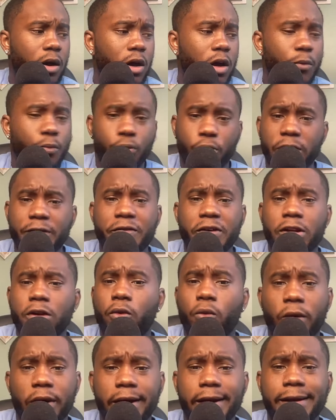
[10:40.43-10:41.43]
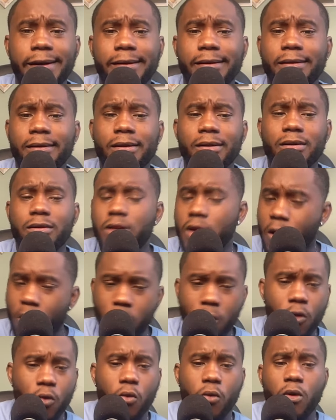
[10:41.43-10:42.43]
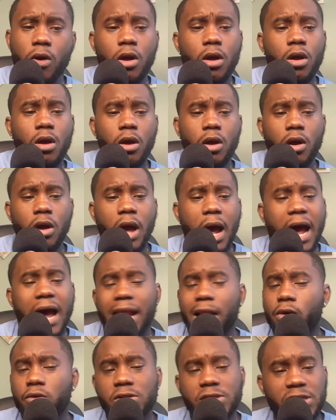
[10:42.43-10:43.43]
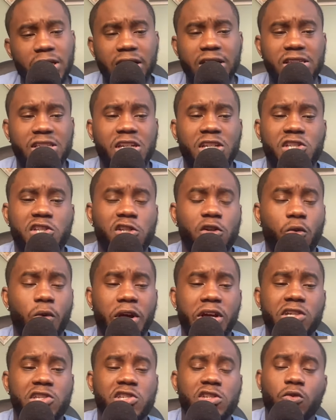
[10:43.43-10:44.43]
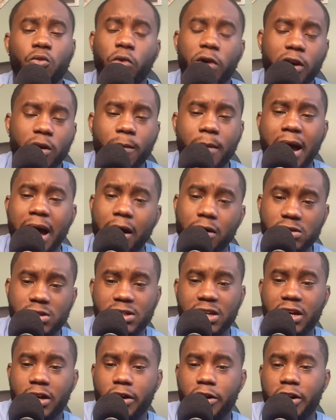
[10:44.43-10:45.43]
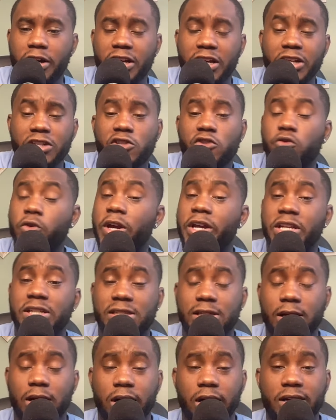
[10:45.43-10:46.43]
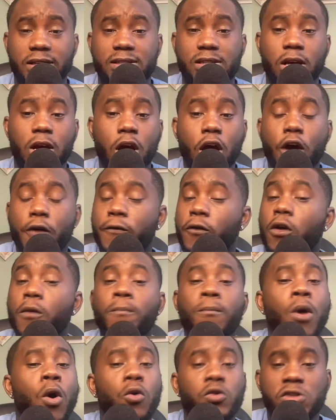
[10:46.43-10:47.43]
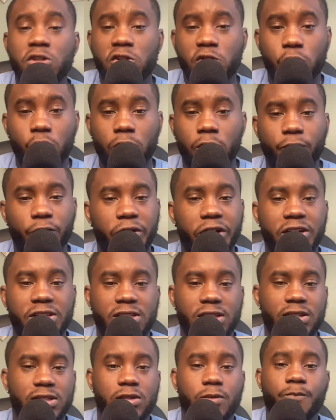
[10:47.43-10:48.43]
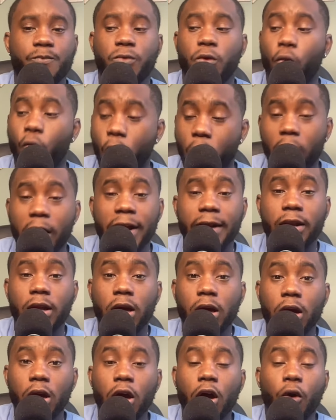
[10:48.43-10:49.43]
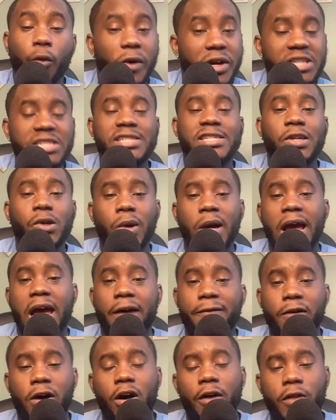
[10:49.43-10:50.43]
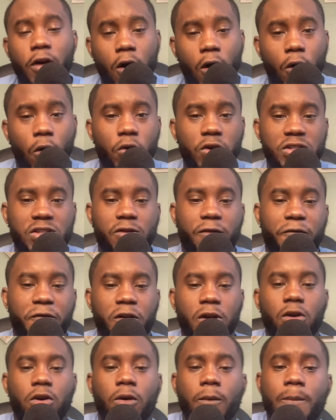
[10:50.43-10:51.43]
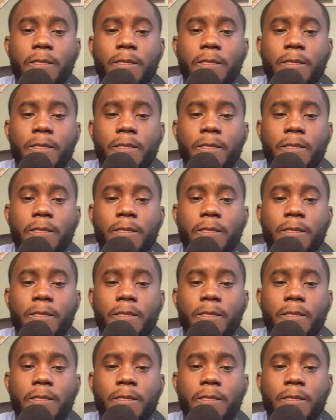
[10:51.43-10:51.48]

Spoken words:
privy to win? No. I don't see a situation where Myles Garrett gets traded to us for a multitude of reasons. One, we still have other holes to fill.